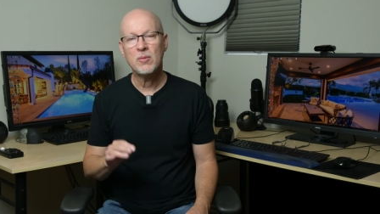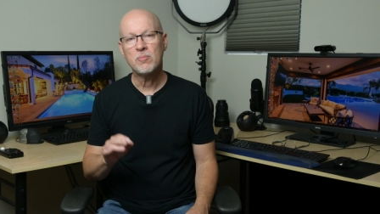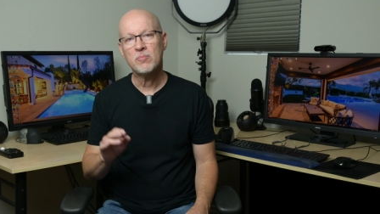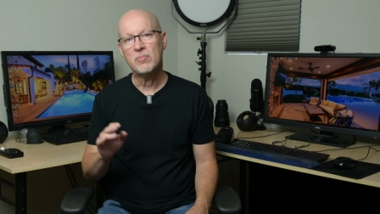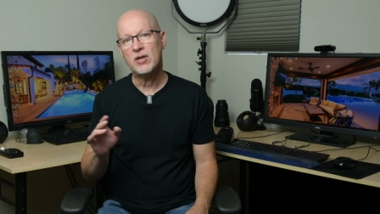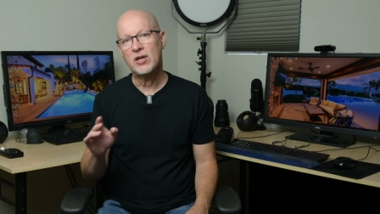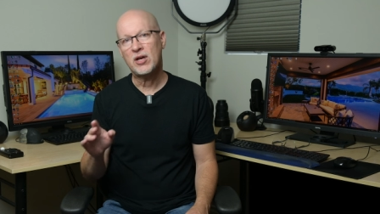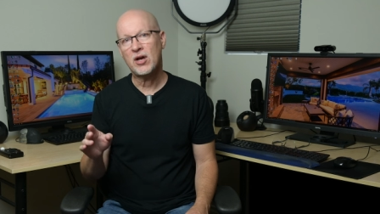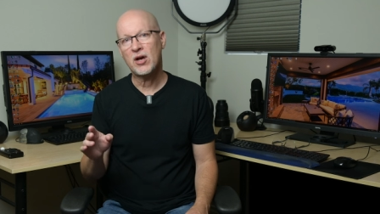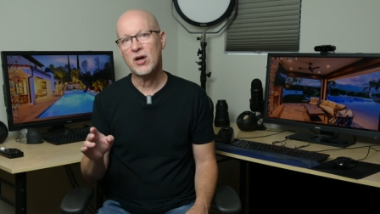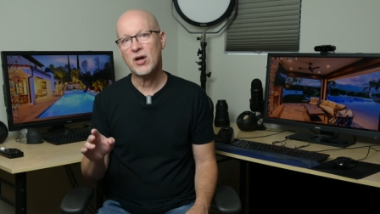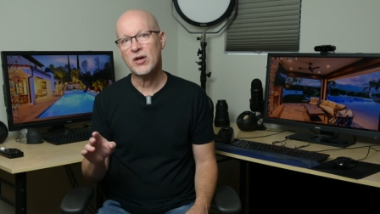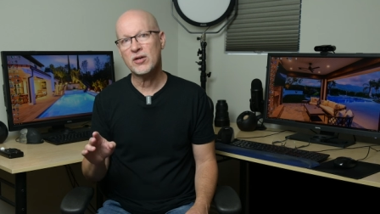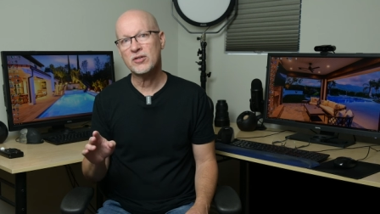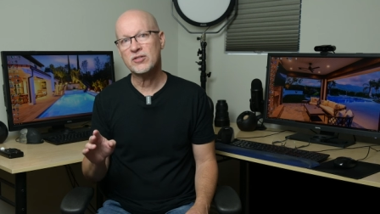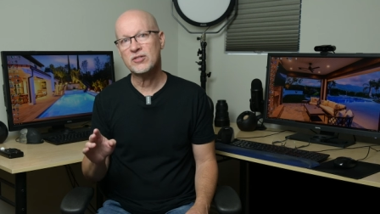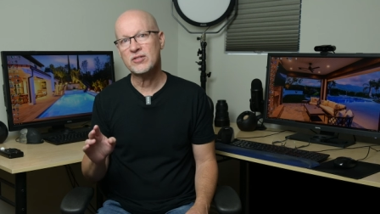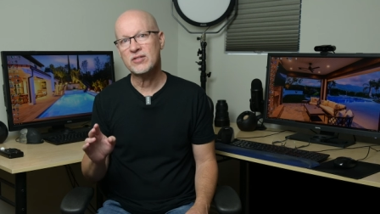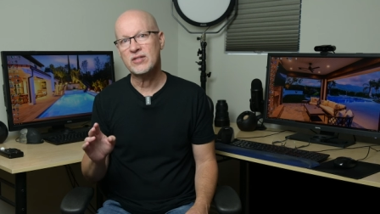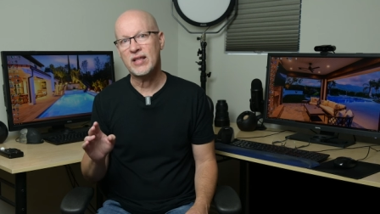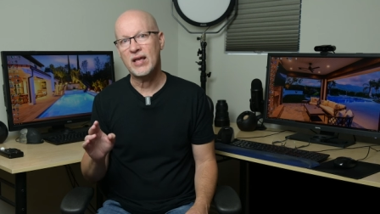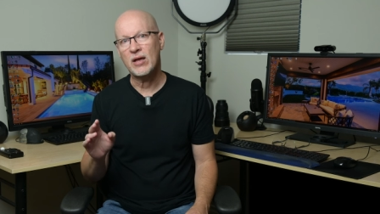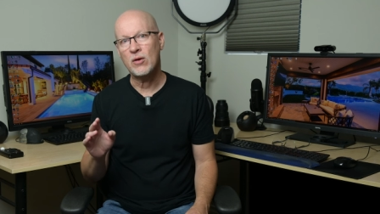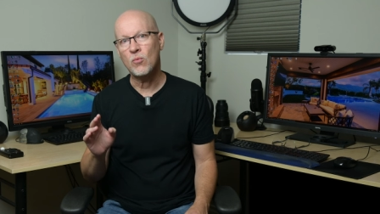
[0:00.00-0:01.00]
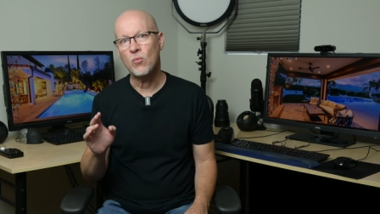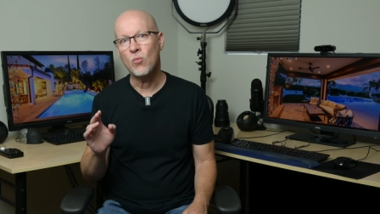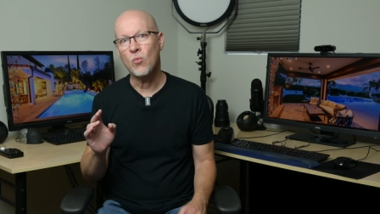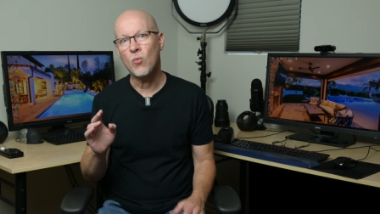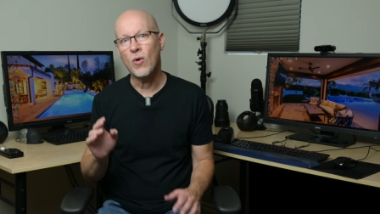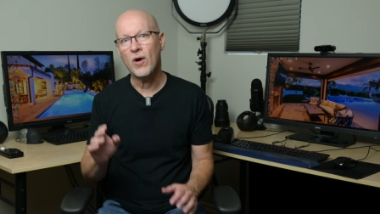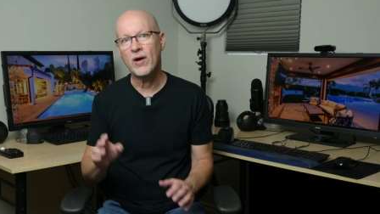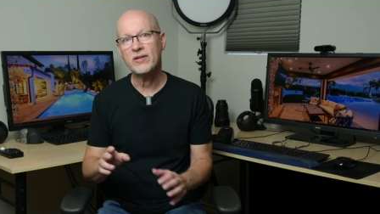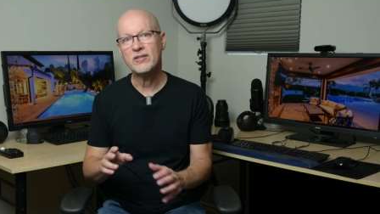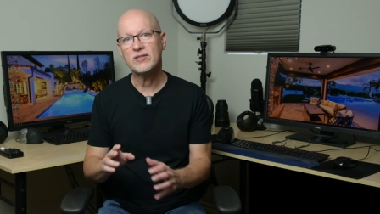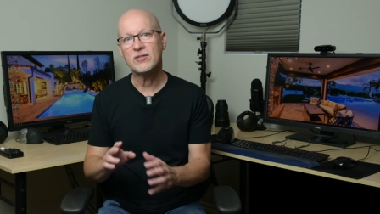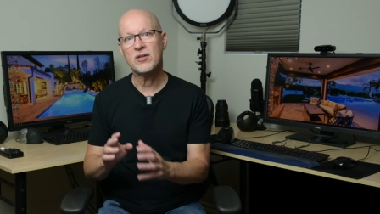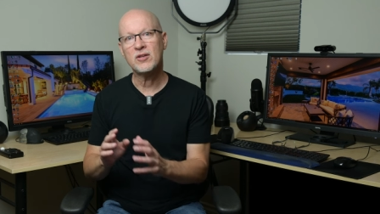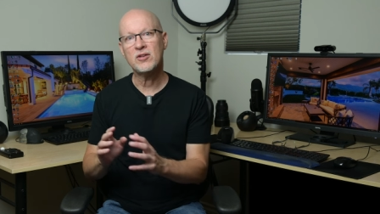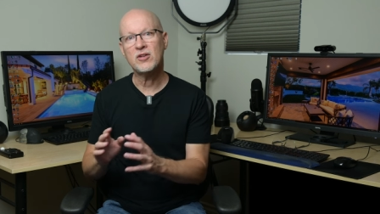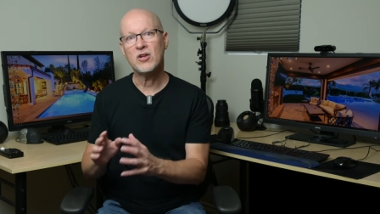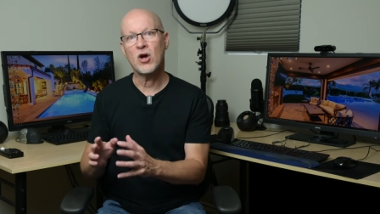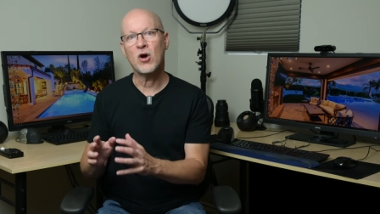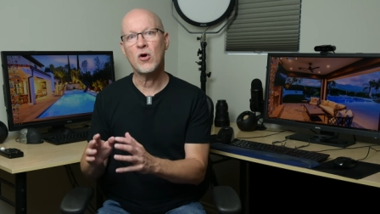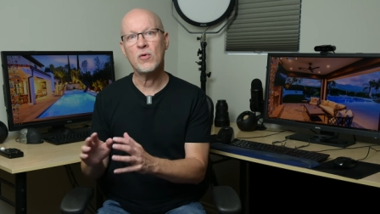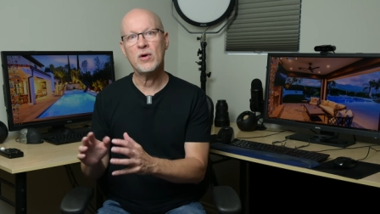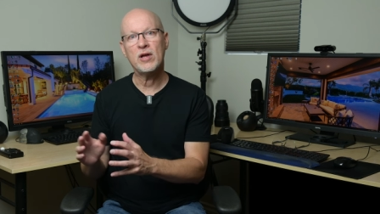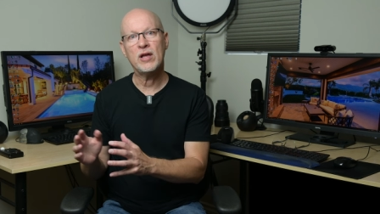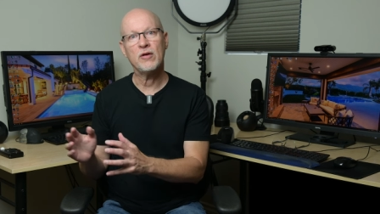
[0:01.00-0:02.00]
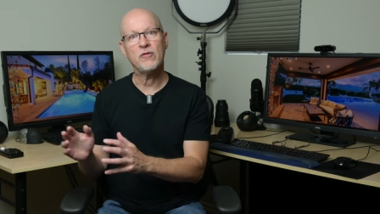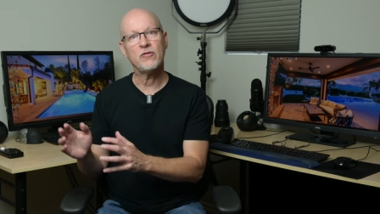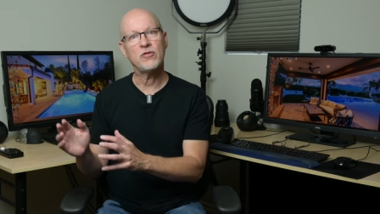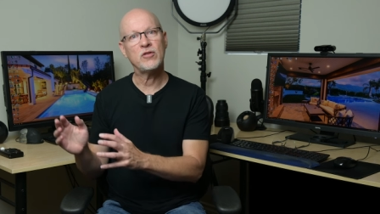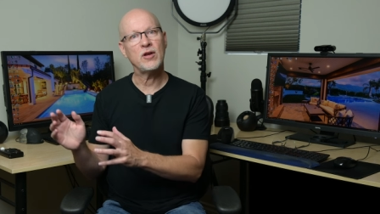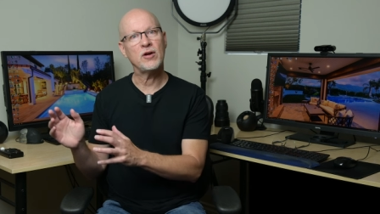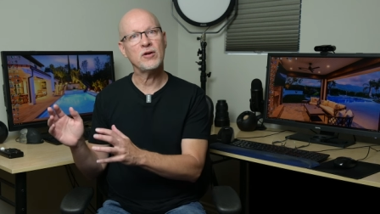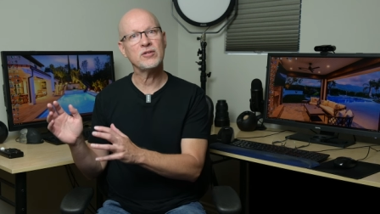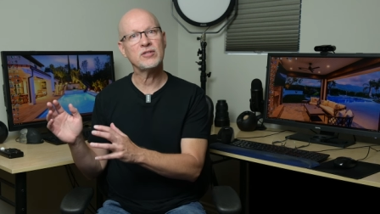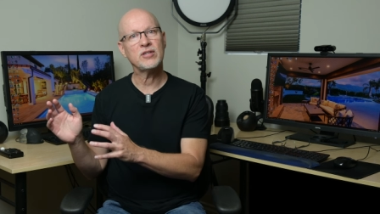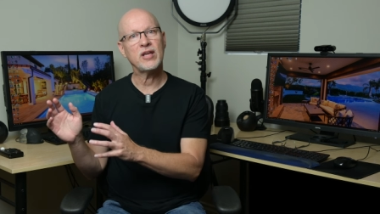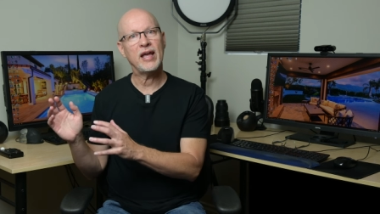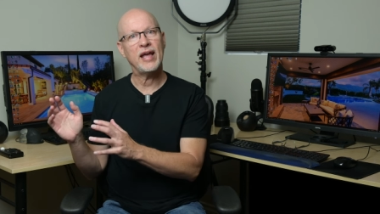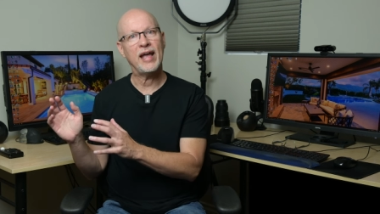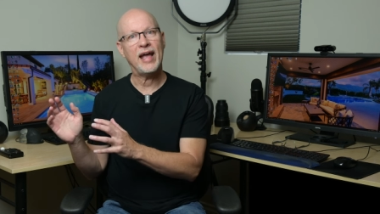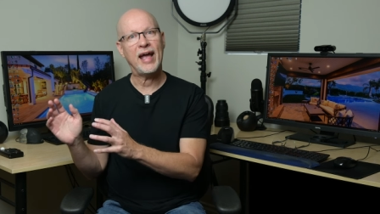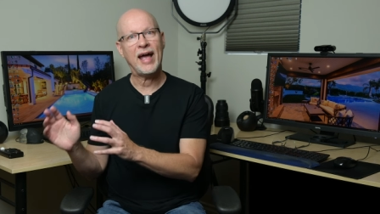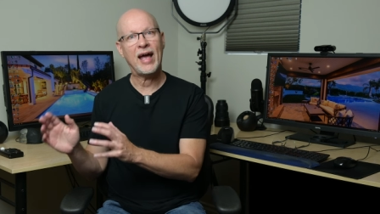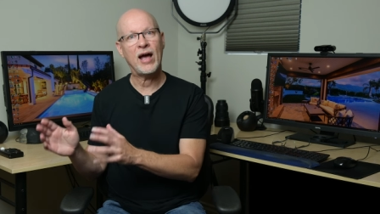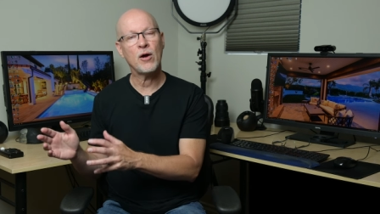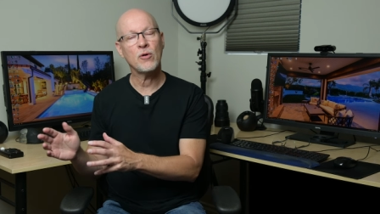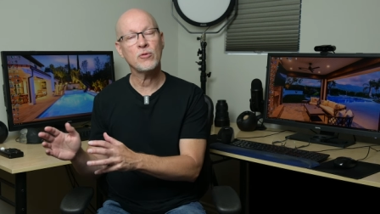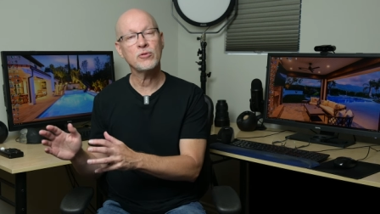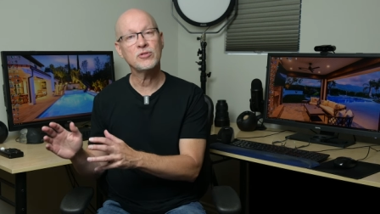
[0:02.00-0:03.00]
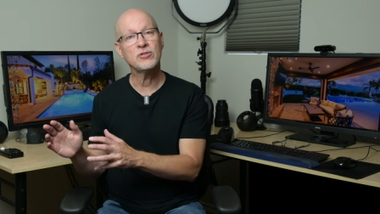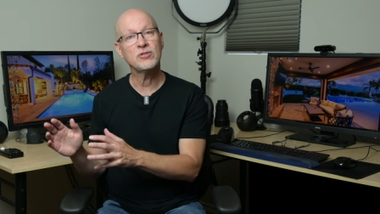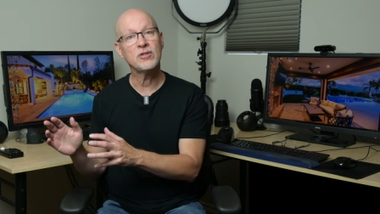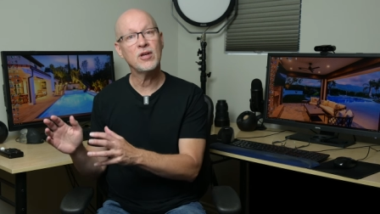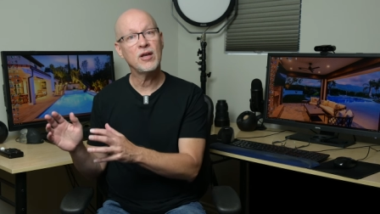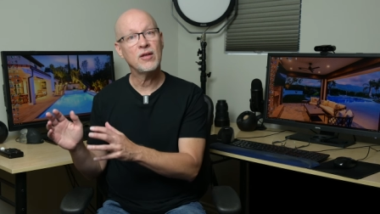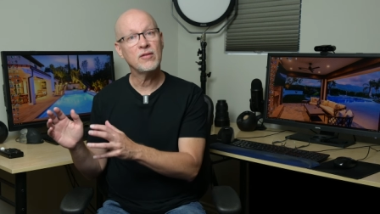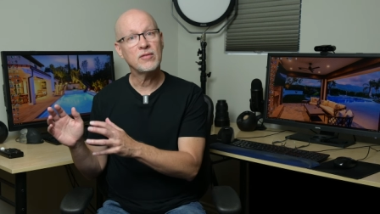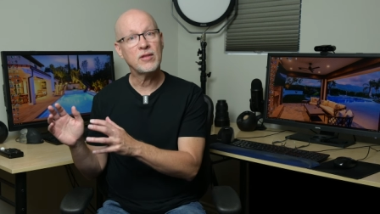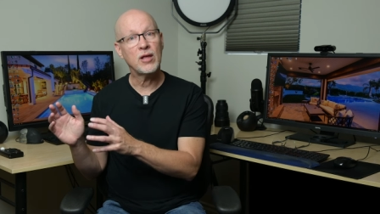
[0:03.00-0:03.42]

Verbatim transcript: because they want to know if there's a house